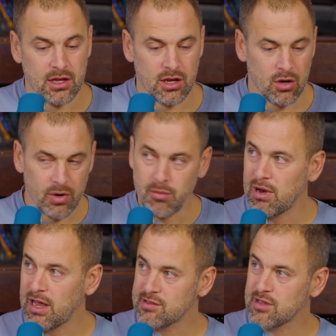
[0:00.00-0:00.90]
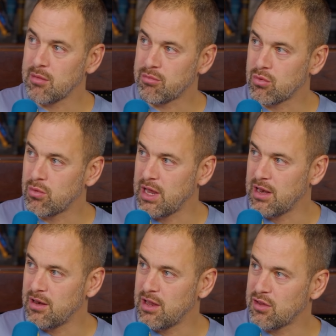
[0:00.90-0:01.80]
You know, when players get brought
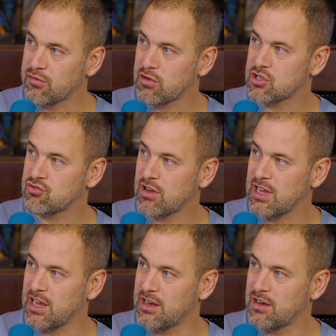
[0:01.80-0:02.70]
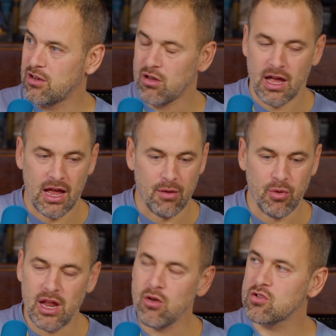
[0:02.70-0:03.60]
in, it's frustrating. Like, and
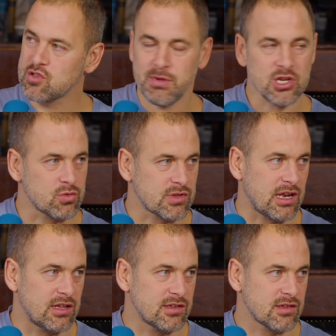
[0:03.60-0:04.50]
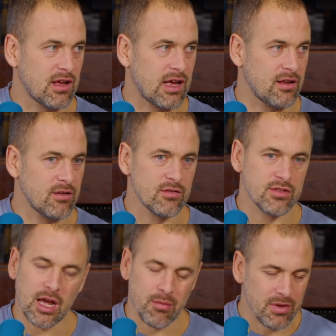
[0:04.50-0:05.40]
when they're not special talents, yeah.
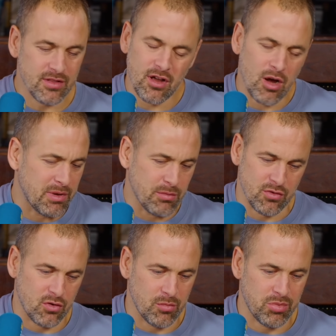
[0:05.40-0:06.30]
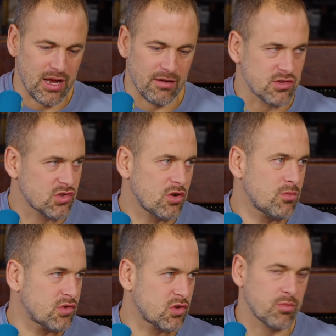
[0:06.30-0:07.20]
like, Diaby was a good player and Song
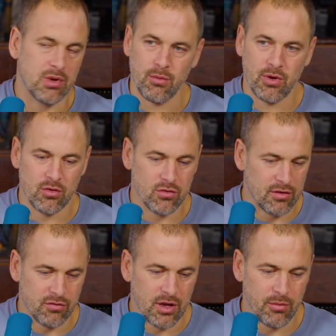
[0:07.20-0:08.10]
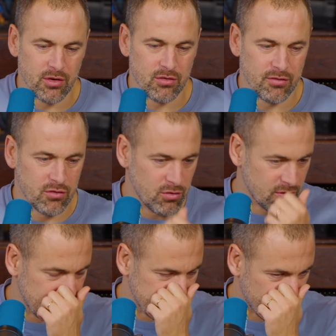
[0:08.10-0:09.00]
was a good player. Went on to have, they went on to have
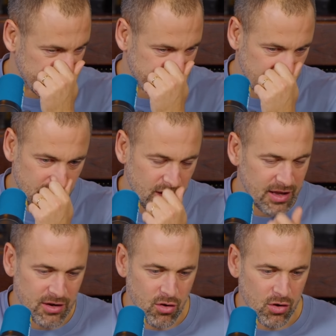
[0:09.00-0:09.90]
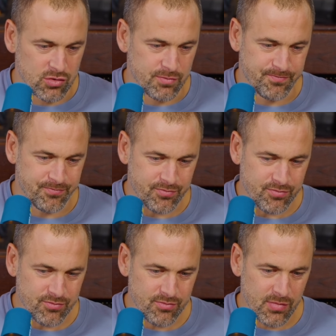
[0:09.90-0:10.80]
decent careers, but they're not as,
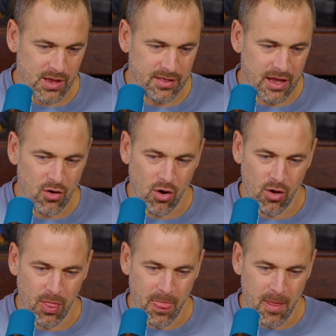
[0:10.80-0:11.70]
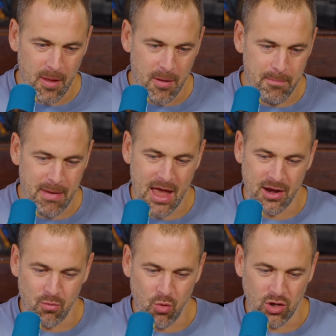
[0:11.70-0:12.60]
they're not, better
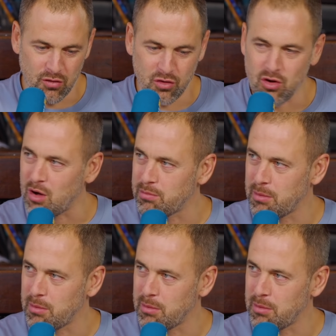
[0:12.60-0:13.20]
than what you've got,